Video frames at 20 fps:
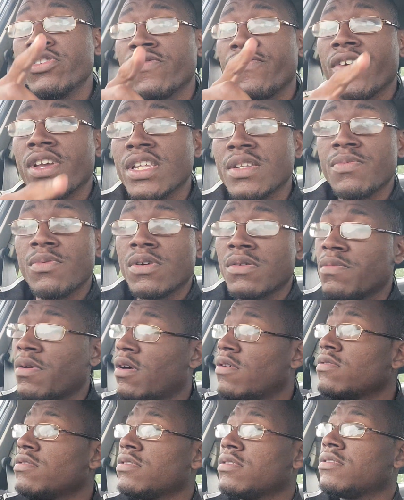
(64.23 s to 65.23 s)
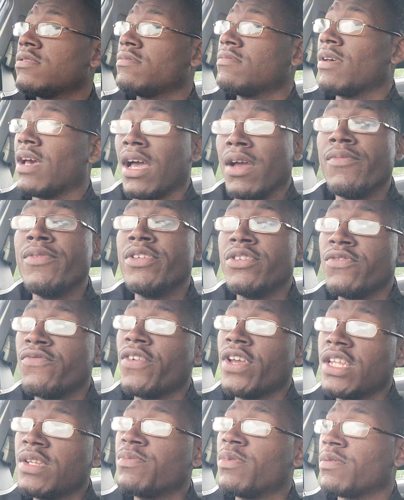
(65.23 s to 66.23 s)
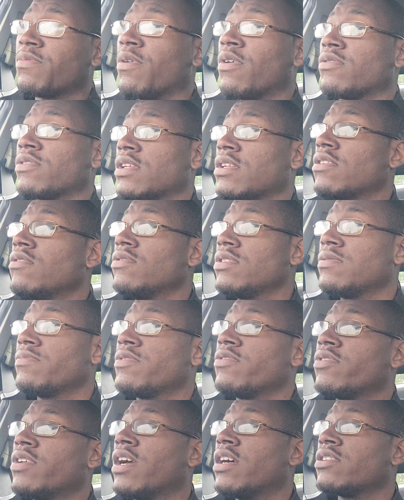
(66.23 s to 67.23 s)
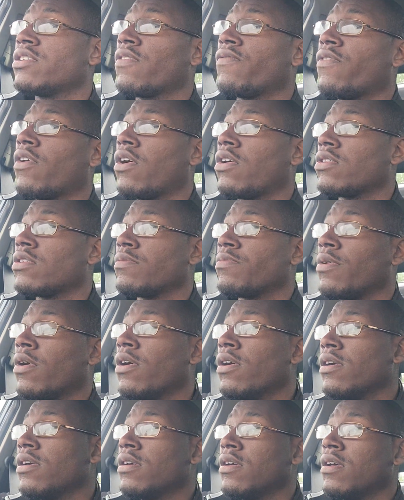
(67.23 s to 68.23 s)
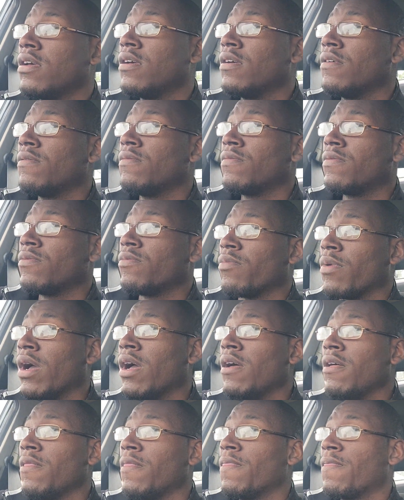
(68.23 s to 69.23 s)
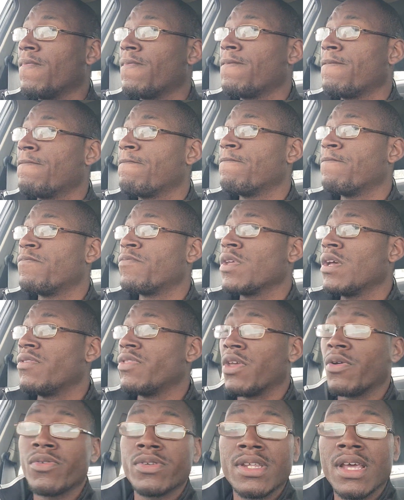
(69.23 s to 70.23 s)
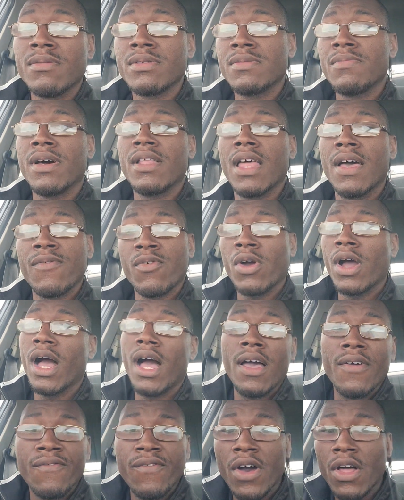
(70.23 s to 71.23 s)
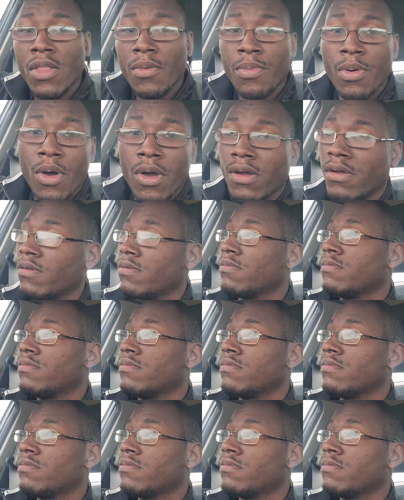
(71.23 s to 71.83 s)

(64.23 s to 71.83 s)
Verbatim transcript: your Facebook posts. I read your Facebook posts. I know some of you guys are falling apart, right? There were times in my life where I fall apart.